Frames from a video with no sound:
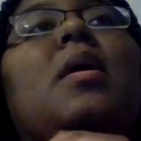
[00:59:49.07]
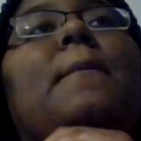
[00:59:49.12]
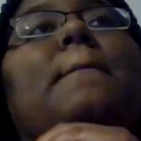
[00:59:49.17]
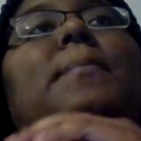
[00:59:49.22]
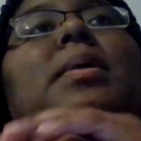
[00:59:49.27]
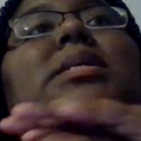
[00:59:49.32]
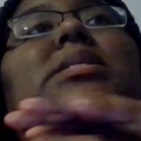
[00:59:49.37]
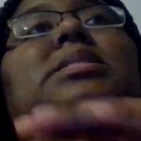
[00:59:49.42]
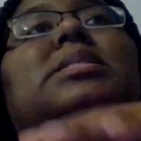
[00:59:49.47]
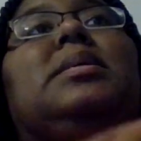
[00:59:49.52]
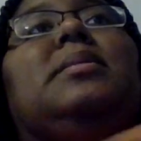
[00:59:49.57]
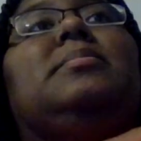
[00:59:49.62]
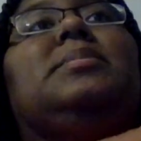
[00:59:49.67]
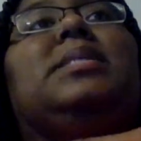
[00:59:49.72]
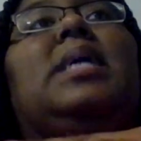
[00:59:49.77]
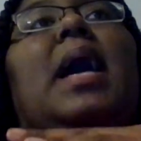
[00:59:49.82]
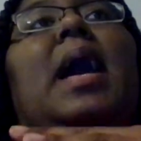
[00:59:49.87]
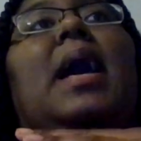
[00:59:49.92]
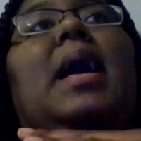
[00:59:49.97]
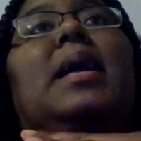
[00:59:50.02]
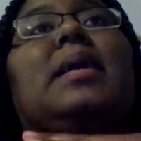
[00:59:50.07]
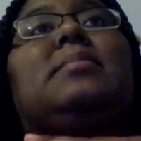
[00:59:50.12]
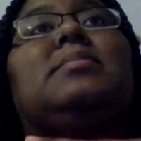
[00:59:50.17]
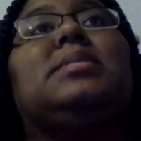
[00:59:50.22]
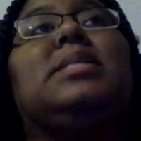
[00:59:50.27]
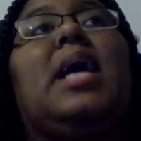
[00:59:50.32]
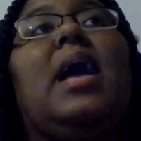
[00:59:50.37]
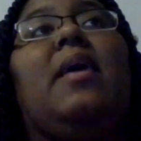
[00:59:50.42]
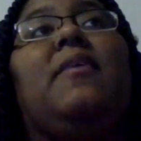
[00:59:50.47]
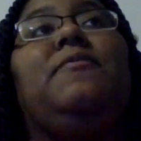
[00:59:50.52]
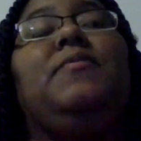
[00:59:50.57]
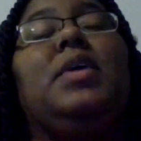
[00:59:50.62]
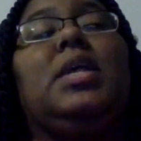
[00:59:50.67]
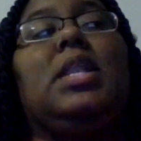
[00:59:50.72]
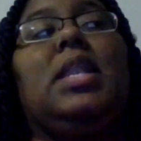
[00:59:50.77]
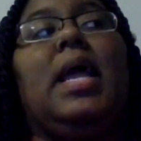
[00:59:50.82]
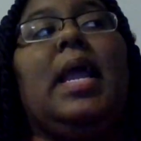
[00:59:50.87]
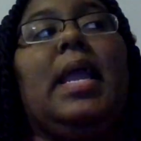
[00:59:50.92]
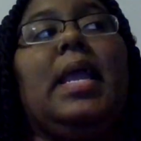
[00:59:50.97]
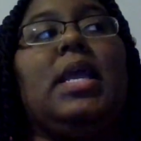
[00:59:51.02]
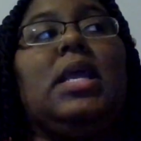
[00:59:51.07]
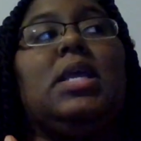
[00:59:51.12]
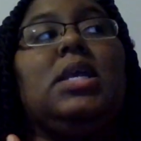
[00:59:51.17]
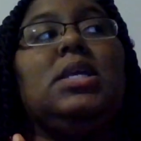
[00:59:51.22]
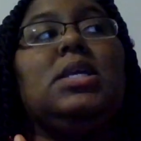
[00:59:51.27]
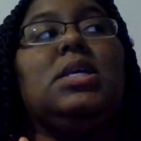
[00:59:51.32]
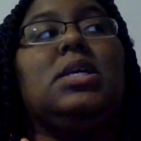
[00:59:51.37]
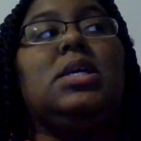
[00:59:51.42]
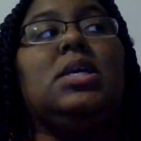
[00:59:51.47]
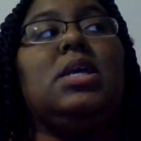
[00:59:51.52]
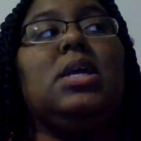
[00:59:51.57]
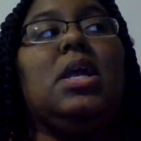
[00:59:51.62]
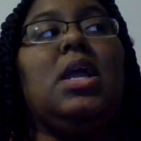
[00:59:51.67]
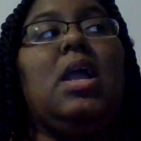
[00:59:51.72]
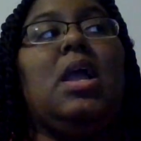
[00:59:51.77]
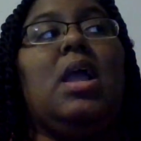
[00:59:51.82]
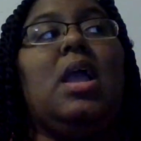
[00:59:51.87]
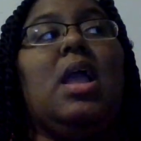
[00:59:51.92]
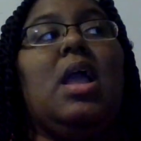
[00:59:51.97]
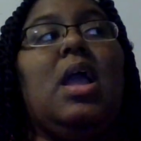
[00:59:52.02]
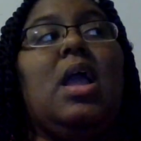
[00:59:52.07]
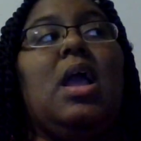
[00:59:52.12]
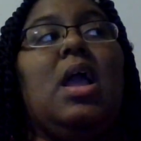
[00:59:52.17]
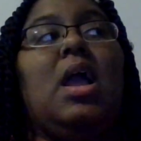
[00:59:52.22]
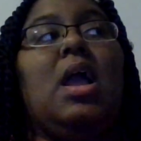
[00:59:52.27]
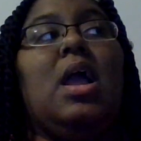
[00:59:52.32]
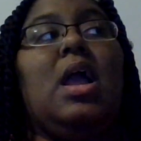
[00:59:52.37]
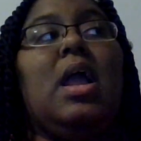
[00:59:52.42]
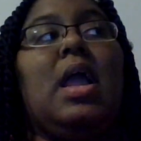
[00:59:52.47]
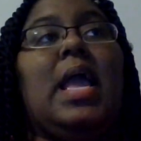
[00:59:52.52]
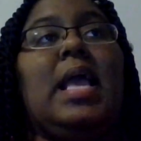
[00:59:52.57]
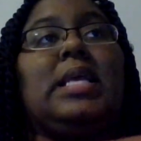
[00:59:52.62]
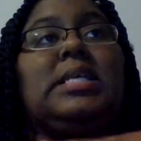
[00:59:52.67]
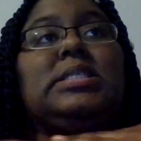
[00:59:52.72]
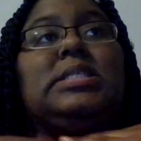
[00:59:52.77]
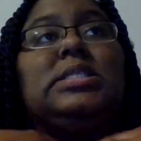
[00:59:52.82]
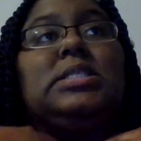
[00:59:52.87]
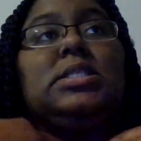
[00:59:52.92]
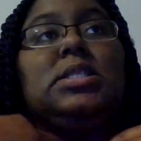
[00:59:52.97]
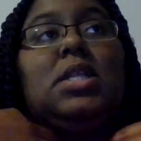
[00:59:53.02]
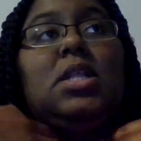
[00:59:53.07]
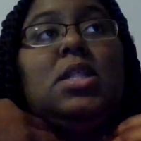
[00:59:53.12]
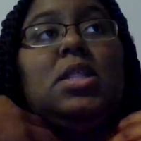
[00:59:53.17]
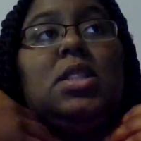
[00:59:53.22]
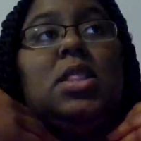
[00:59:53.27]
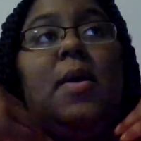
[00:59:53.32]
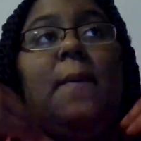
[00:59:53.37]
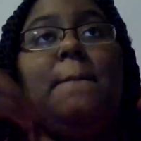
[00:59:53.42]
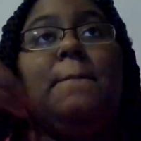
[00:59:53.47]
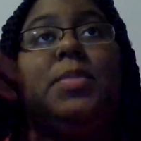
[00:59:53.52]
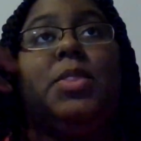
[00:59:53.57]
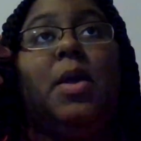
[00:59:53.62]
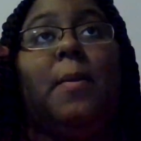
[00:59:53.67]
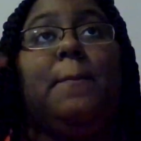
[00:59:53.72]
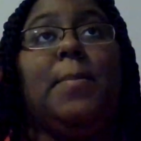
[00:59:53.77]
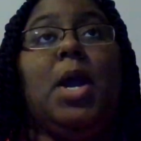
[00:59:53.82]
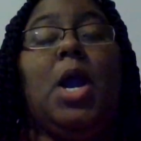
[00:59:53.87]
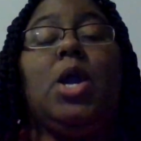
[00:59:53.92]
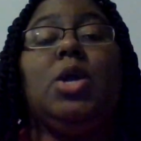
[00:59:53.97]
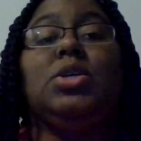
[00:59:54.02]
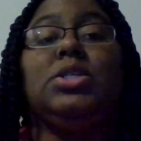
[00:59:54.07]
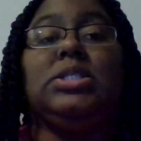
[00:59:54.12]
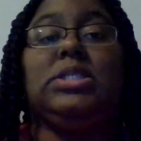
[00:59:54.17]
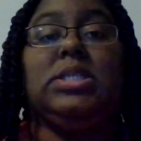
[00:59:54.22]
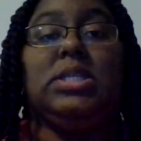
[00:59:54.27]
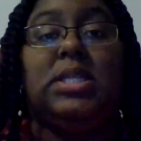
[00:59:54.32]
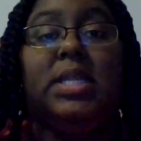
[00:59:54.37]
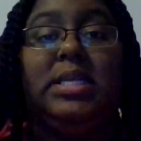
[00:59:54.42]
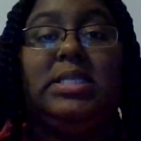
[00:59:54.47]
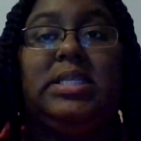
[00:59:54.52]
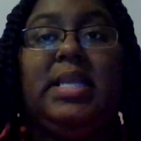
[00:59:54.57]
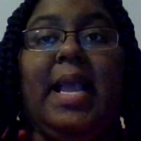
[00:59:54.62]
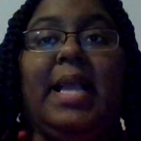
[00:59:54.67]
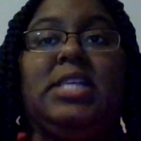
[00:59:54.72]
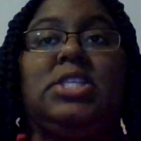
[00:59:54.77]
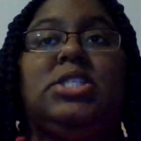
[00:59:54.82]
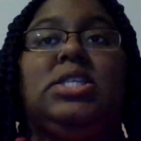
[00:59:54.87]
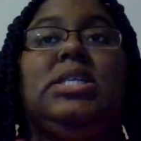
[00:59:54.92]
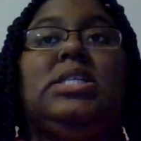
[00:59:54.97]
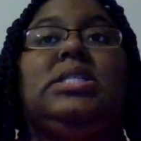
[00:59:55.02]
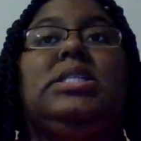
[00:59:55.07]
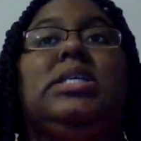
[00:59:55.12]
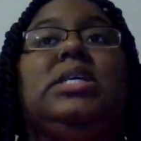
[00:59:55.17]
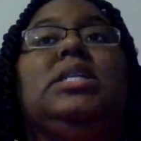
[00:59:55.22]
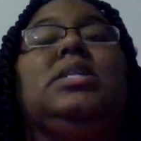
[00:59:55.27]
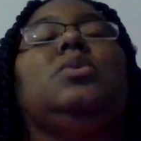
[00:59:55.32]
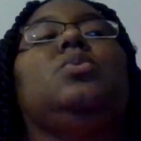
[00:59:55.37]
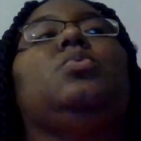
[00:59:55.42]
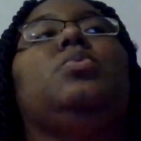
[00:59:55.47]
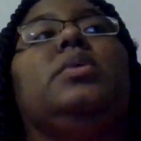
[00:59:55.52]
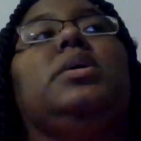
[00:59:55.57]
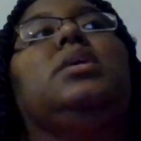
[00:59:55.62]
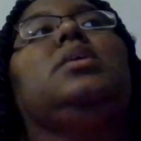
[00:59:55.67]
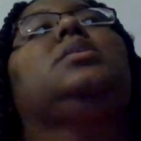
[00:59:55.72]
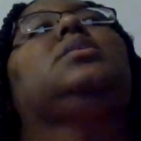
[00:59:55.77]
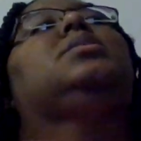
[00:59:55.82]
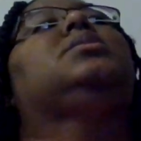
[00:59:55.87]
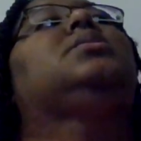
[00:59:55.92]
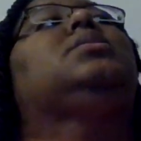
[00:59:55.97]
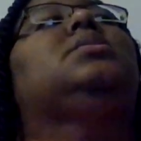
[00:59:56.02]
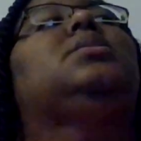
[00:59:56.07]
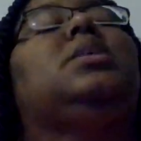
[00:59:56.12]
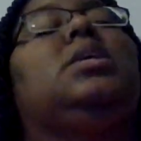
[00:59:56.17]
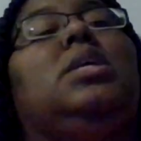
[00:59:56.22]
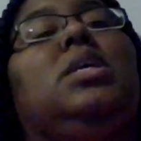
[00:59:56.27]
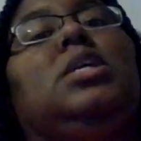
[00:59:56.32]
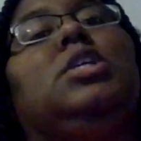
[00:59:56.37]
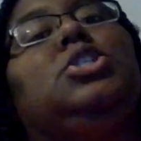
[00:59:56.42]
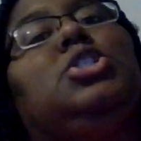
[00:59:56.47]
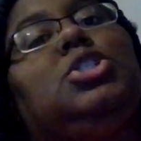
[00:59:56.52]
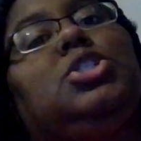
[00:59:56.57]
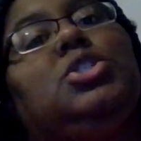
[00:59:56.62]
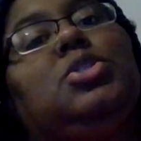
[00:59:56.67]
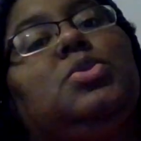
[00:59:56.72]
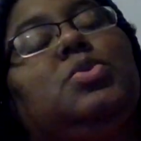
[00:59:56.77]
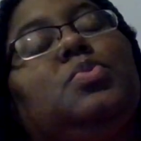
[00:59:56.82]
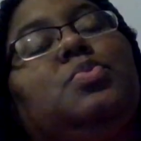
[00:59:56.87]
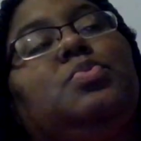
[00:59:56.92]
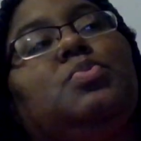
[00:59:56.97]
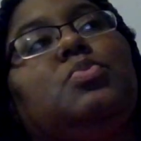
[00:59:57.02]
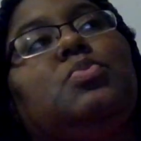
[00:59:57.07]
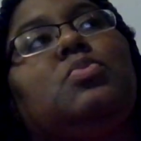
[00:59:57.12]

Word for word: But sometimes I feel like as the the person that's actually dealing with the issue.